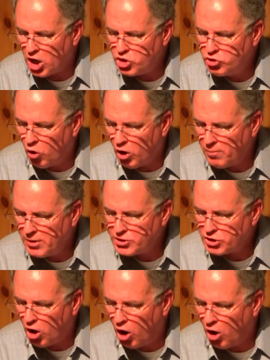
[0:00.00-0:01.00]

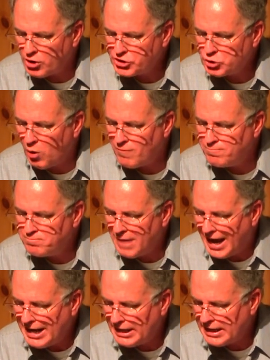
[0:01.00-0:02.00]
adornments also of
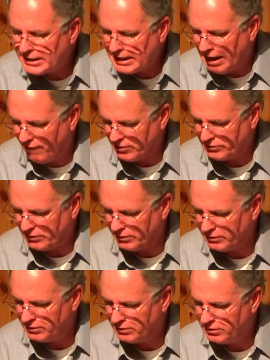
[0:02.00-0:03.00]
manly character?